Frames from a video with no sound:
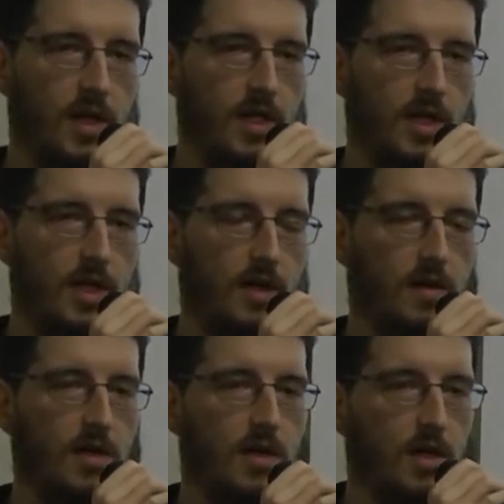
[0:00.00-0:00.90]

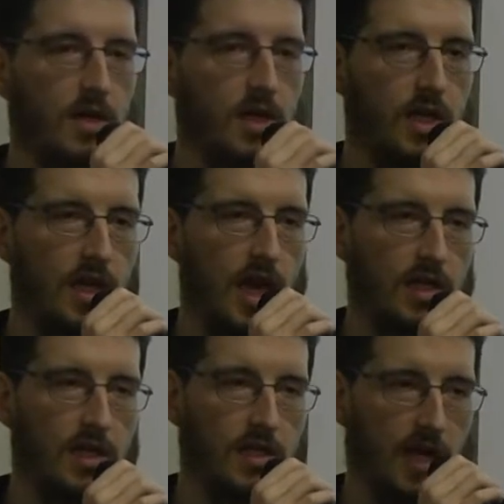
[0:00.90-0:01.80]
the
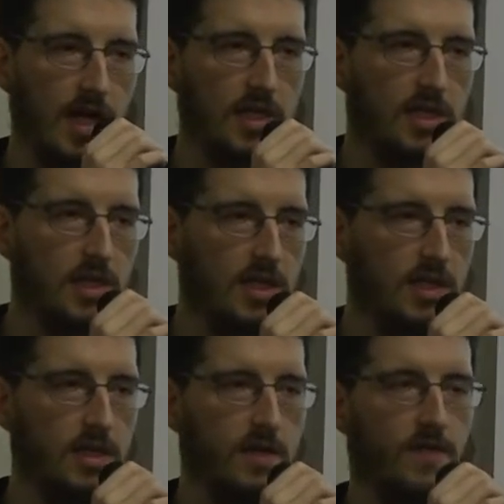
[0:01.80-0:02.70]
Kinect tracks
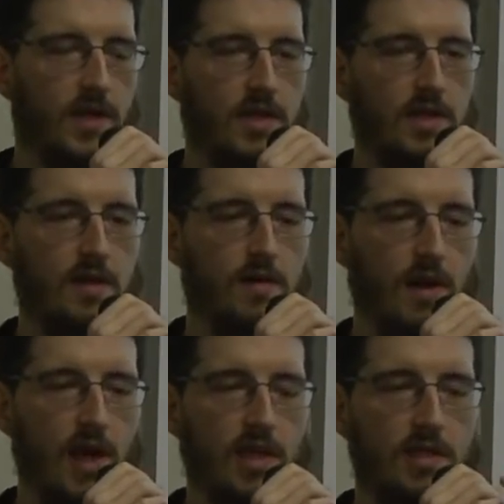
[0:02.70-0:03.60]
that the
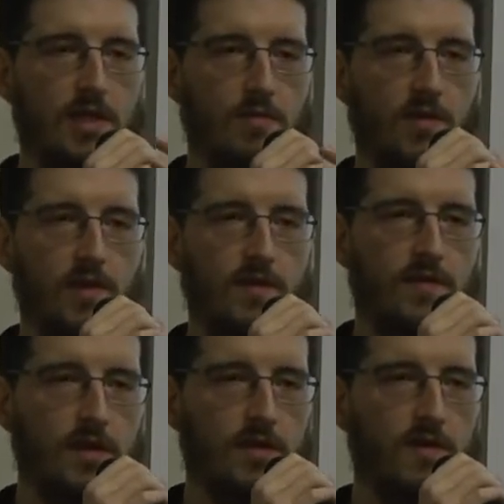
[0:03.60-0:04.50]
hands are moving in
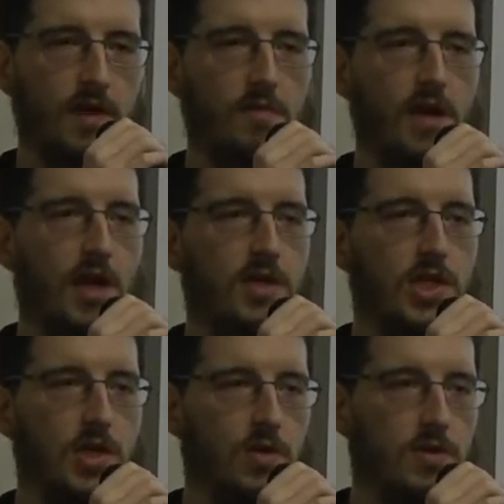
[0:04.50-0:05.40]
front of him and
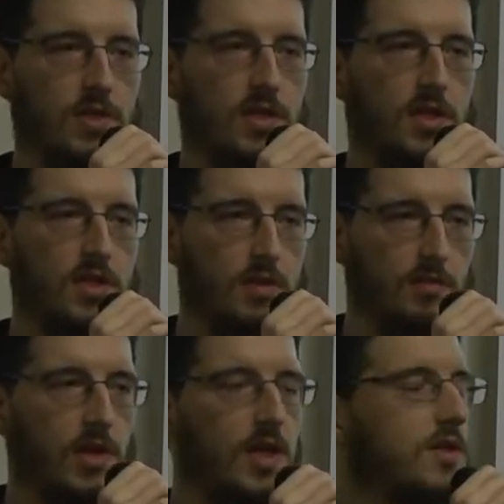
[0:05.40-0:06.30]
shows in the
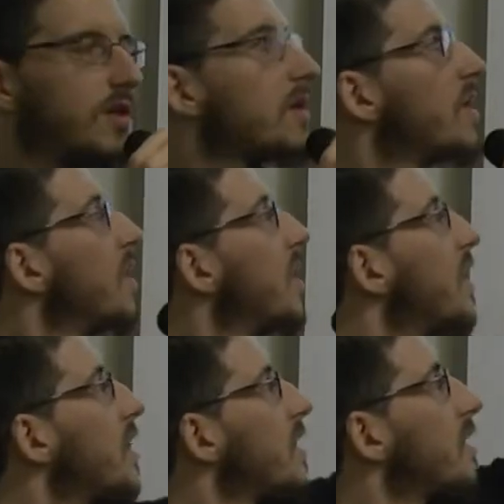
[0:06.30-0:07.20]
simulation
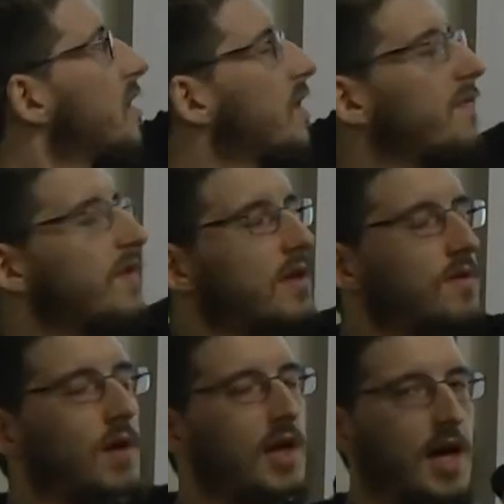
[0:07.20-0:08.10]
the
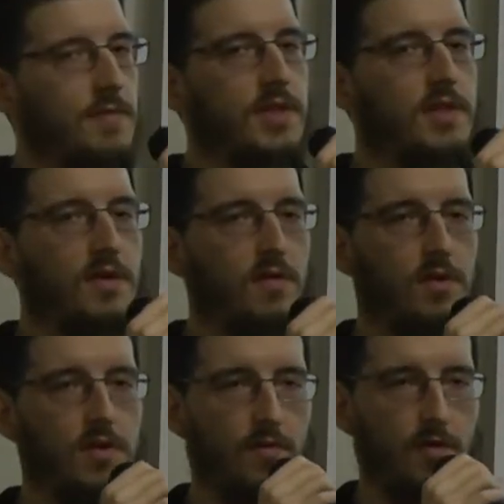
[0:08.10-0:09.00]
virtual arms
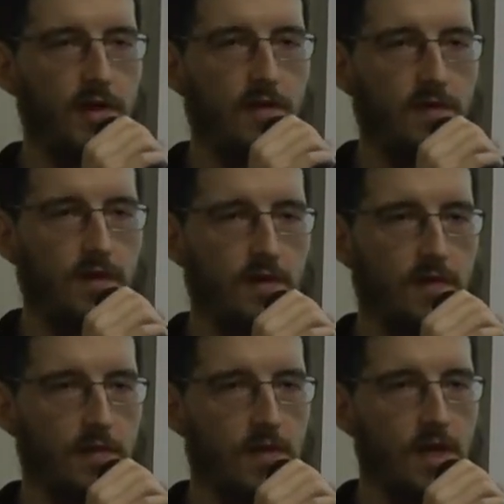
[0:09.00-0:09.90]
also moving in front of
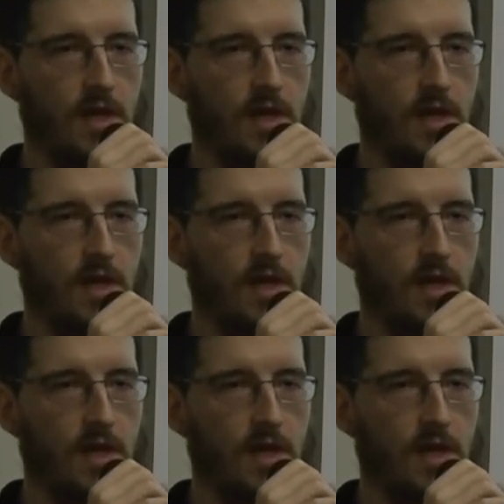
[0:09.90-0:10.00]
him.